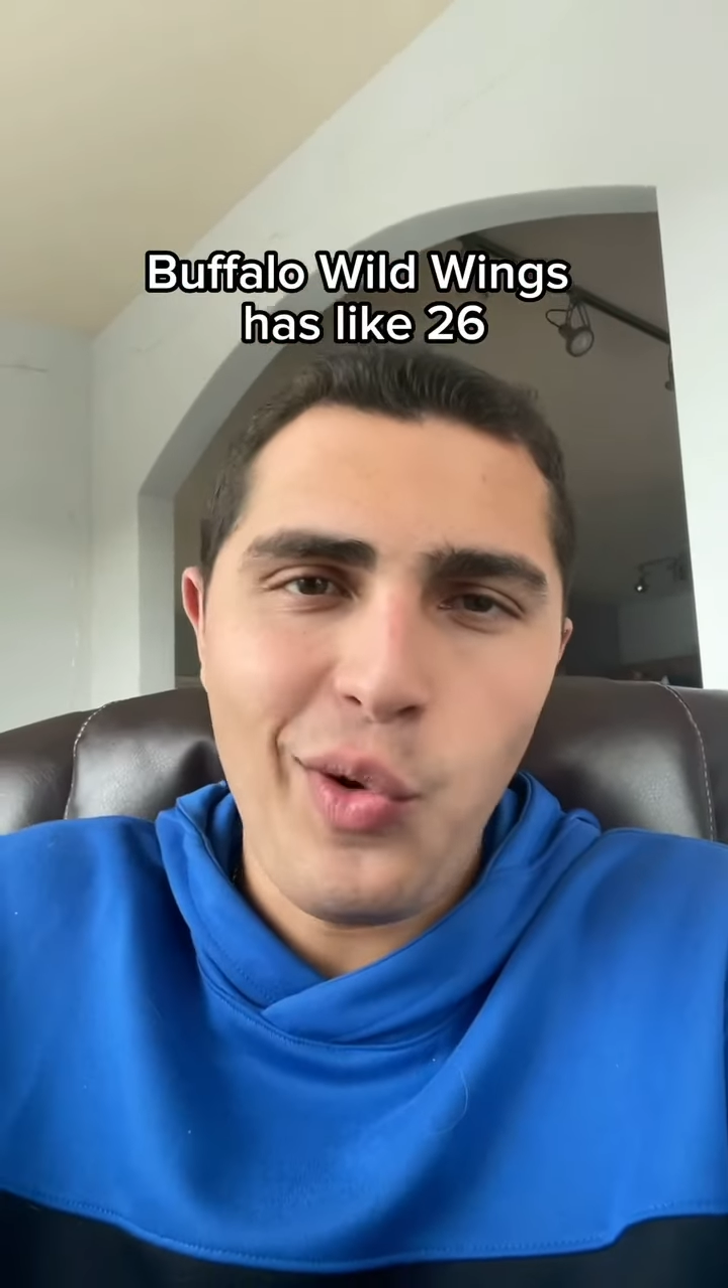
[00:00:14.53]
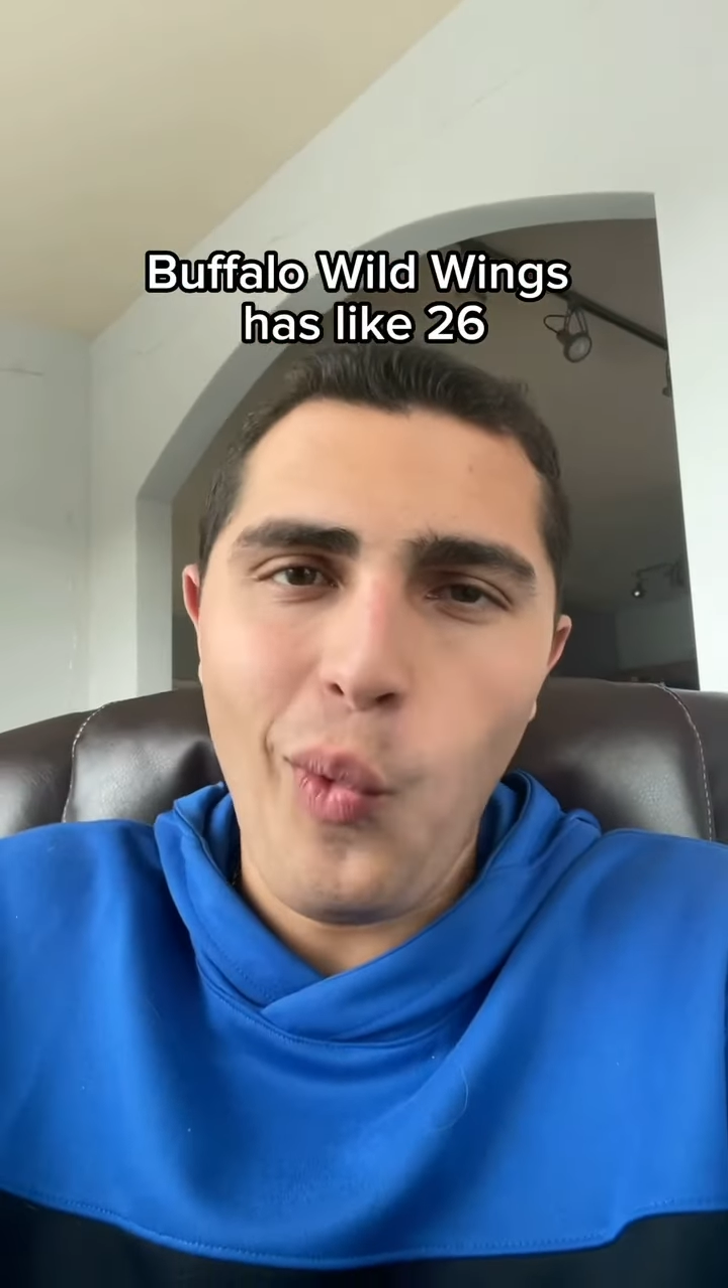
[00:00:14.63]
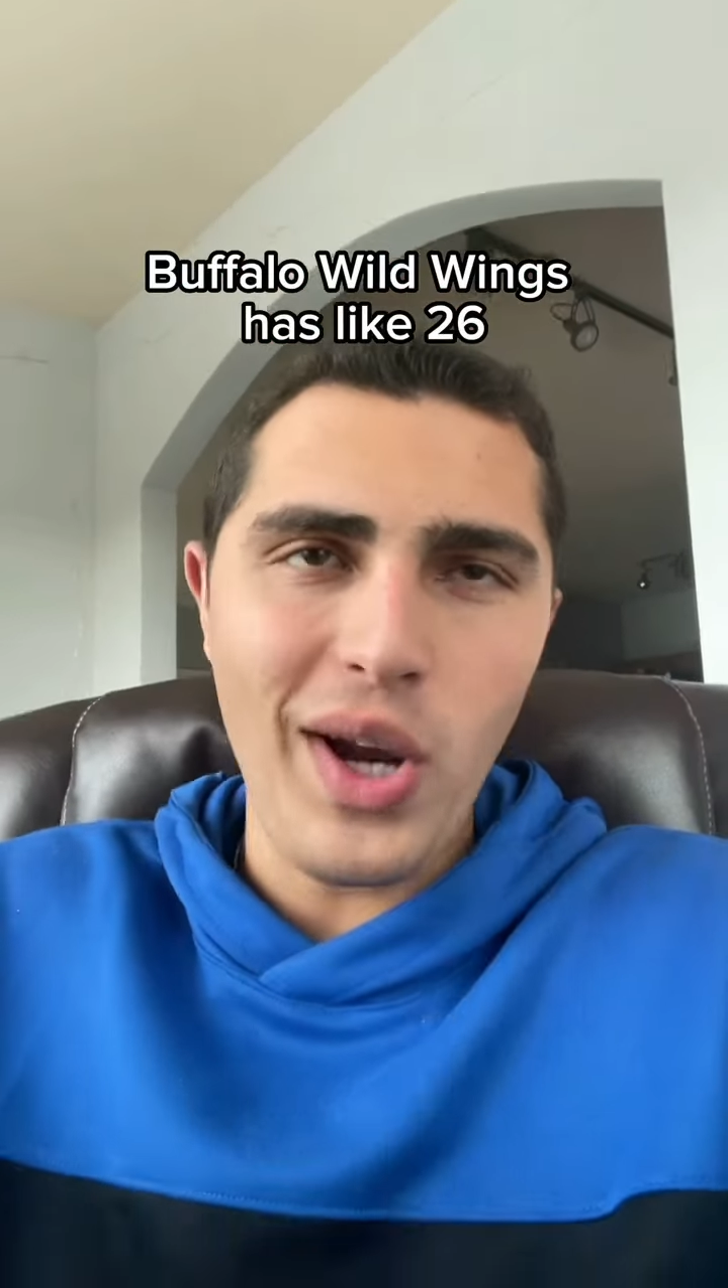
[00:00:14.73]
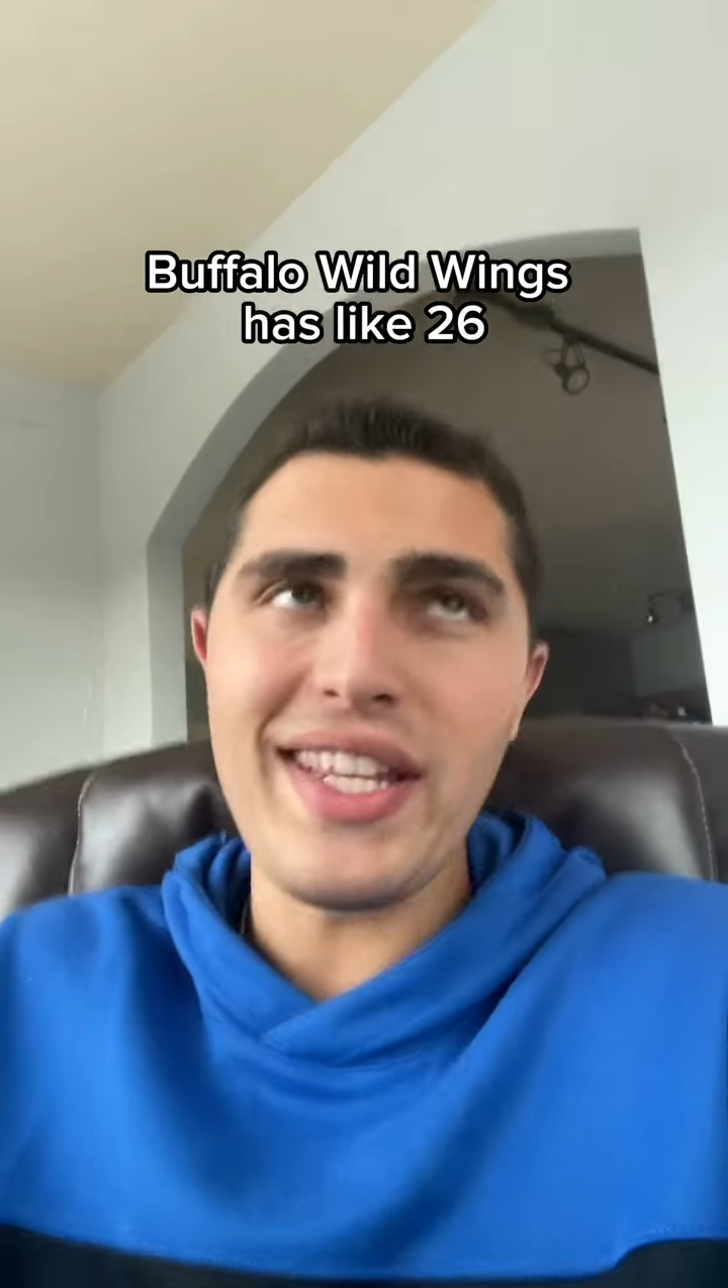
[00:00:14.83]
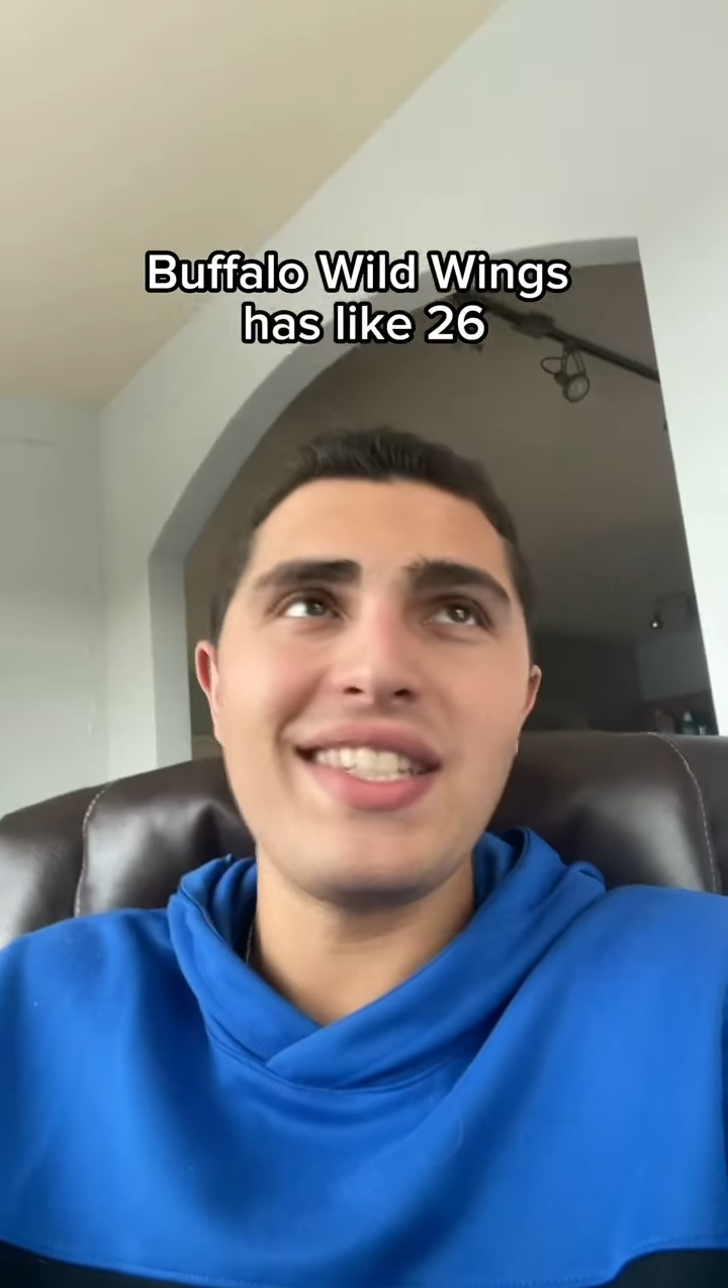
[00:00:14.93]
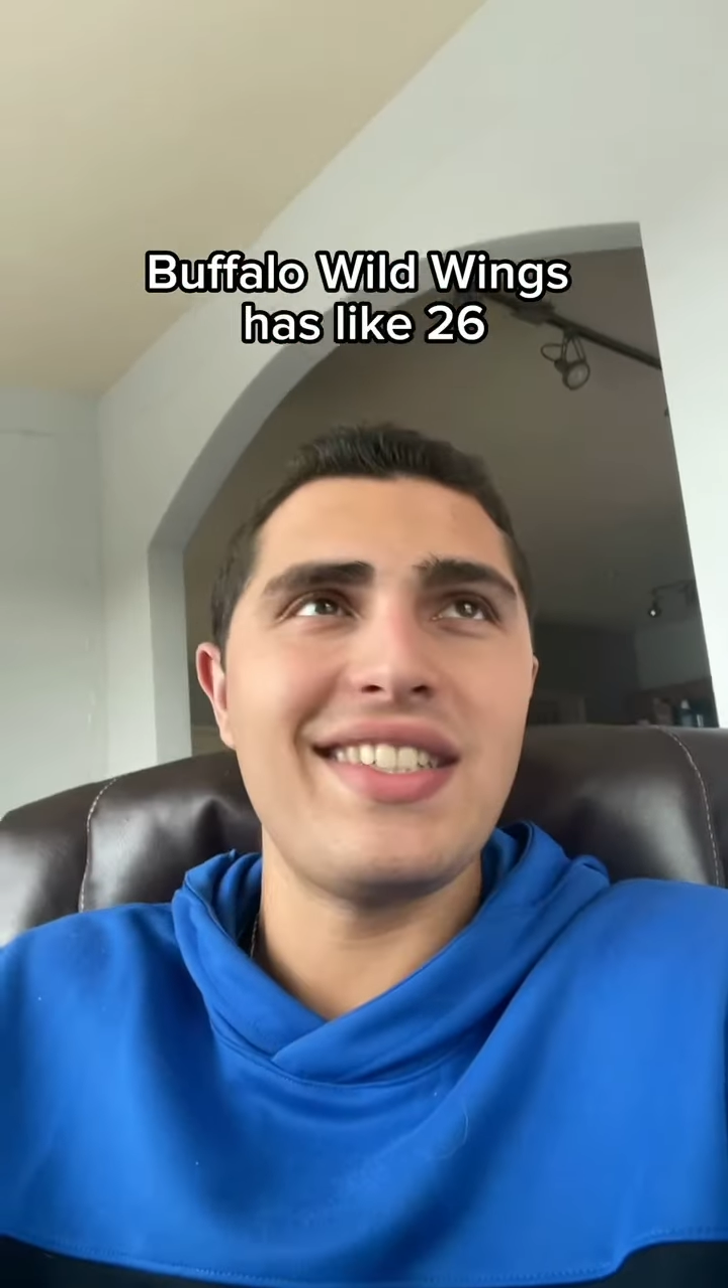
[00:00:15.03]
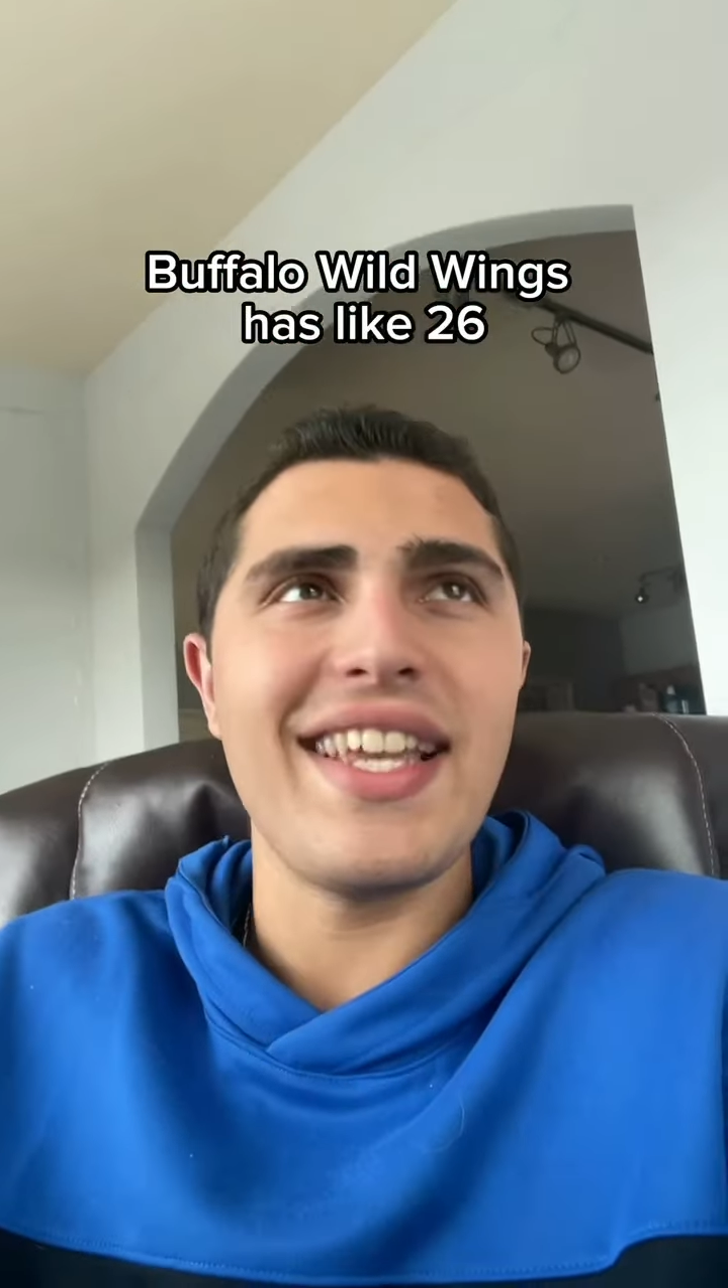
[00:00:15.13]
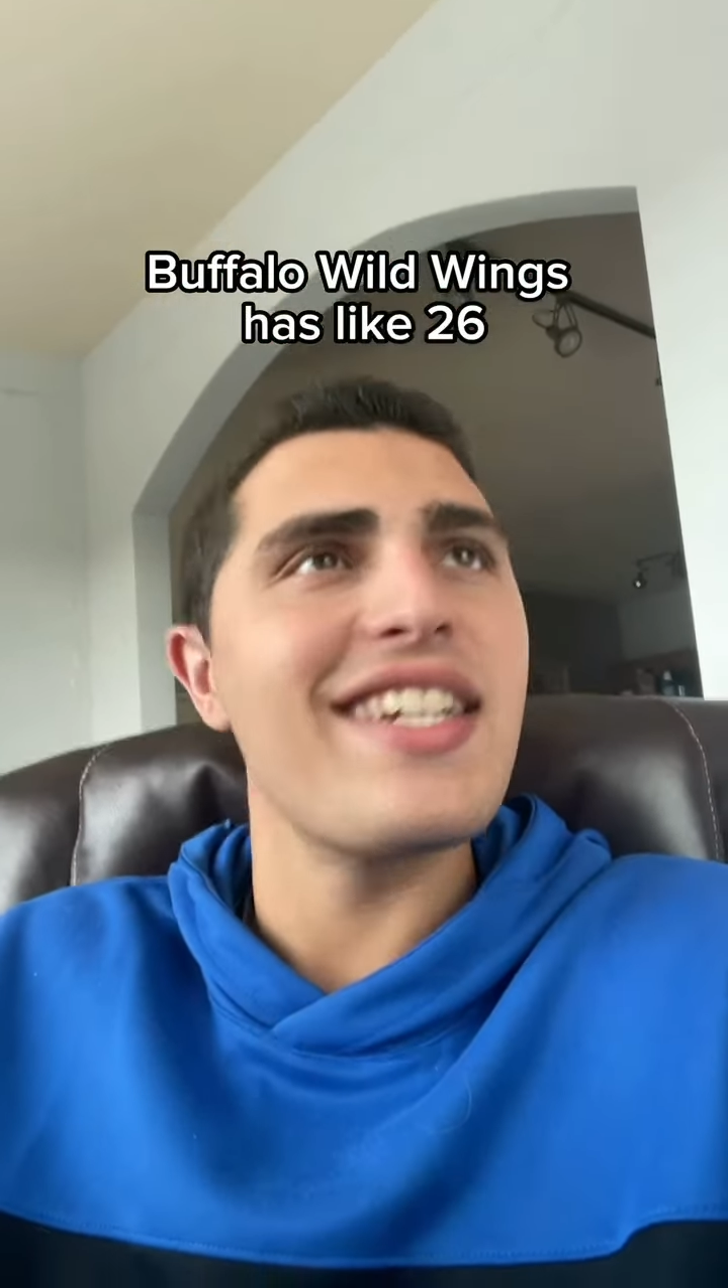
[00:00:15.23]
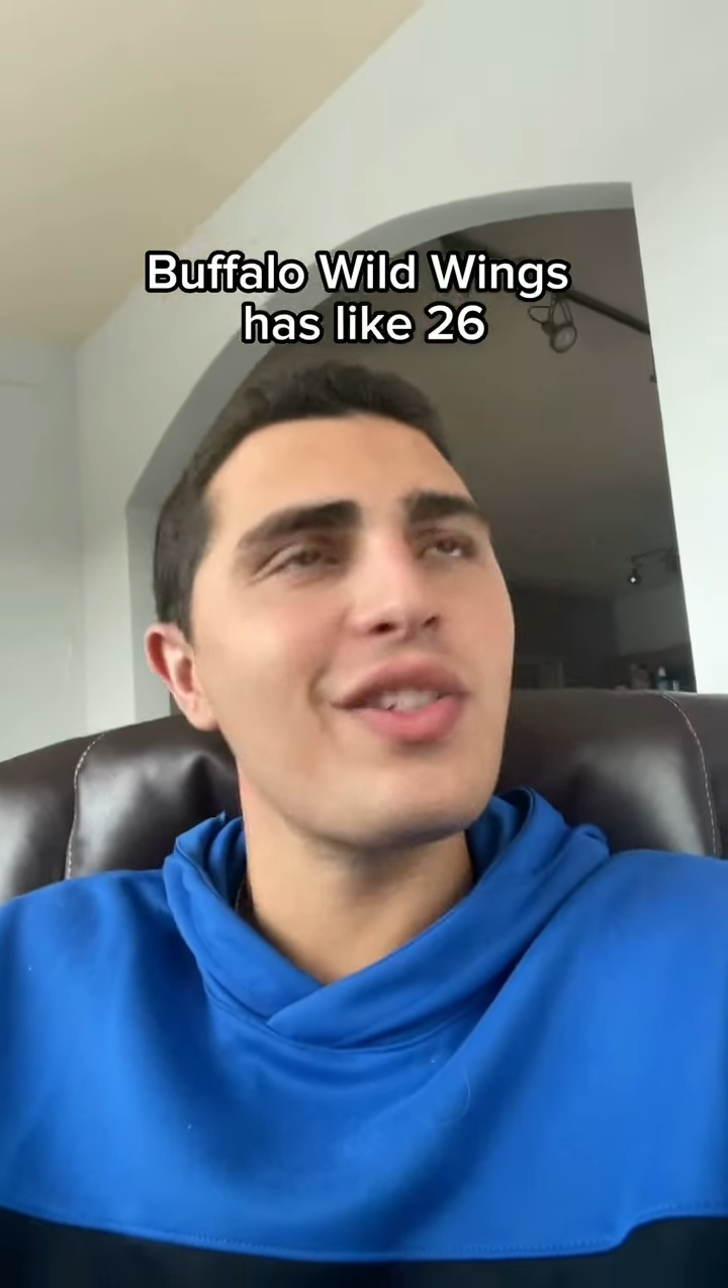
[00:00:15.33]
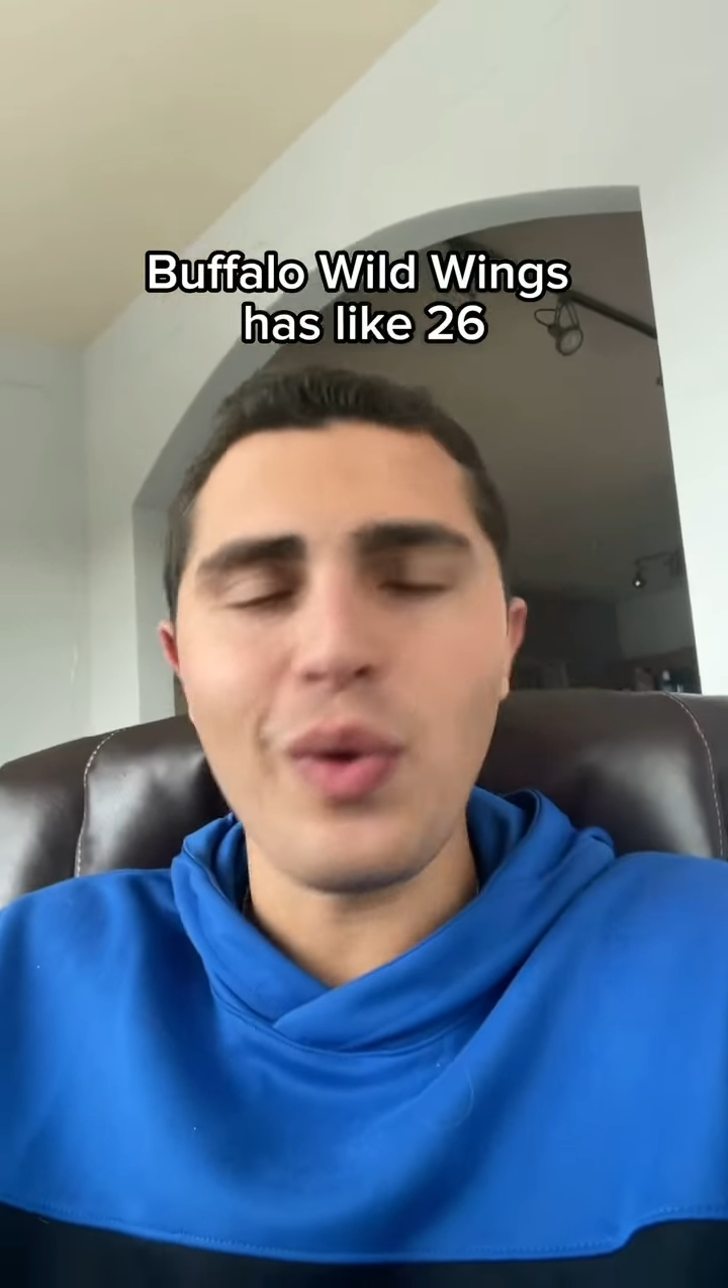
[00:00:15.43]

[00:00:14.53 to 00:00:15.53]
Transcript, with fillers: 26,